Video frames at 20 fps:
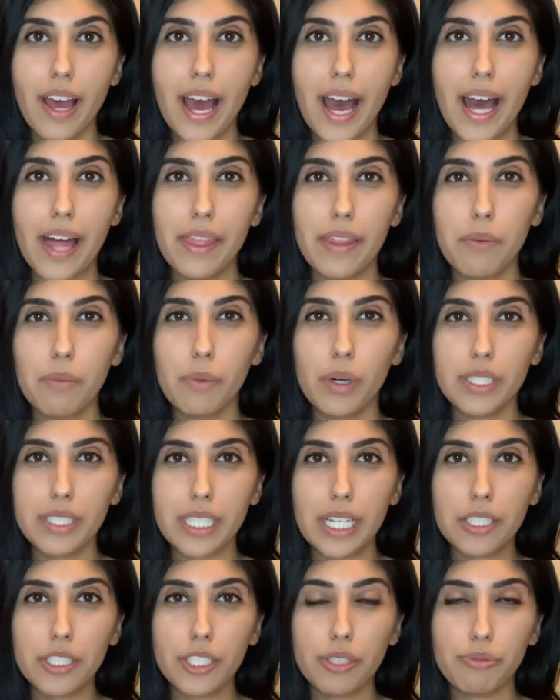And then what's
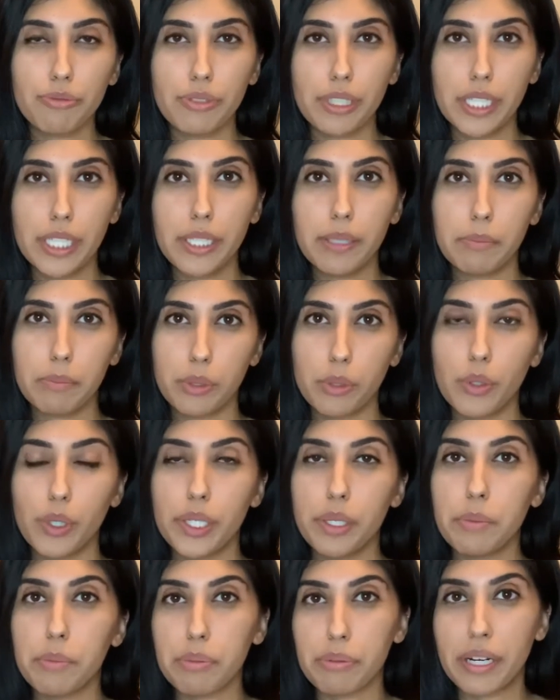actually really
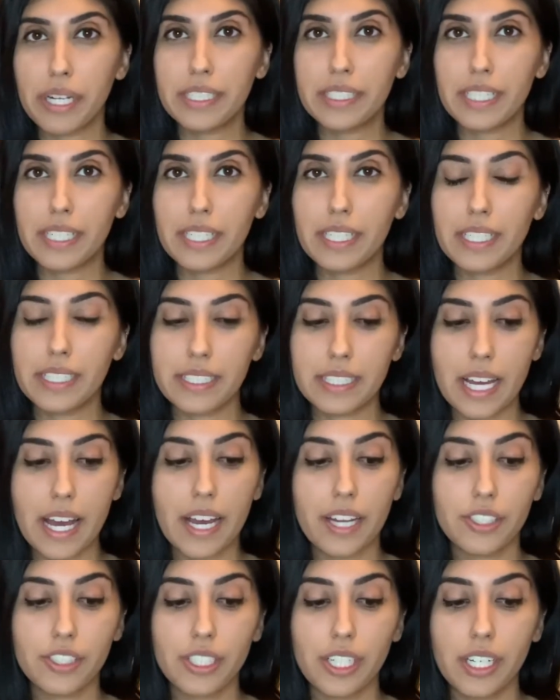important and pressing is
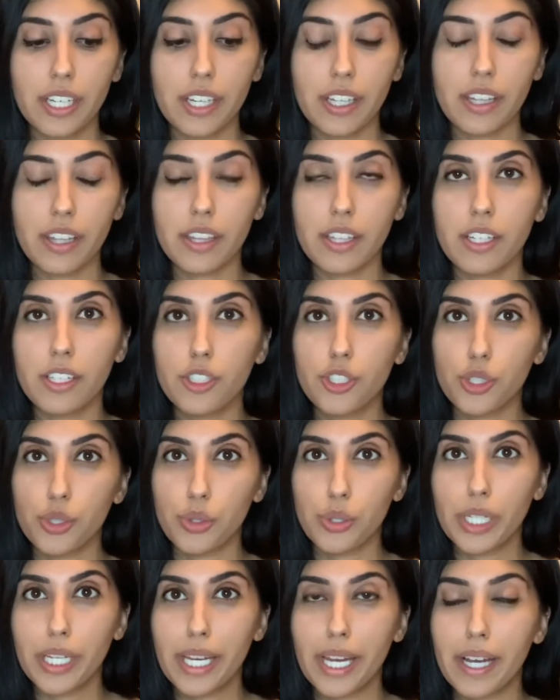actually the
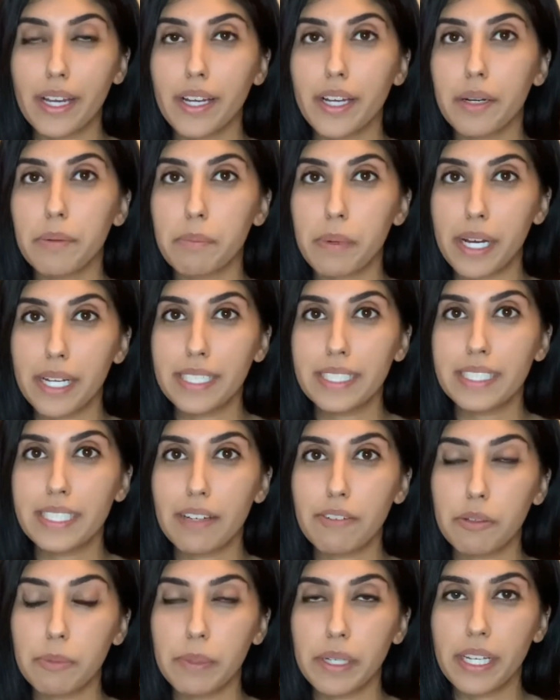Juni and Gurmai
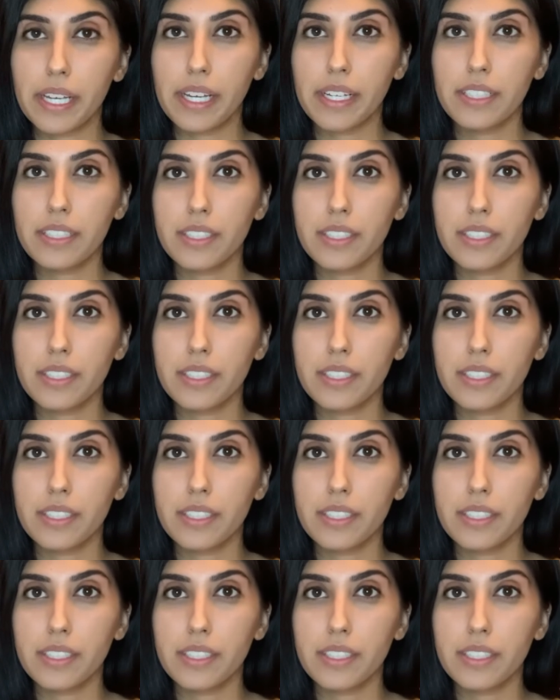ceremony.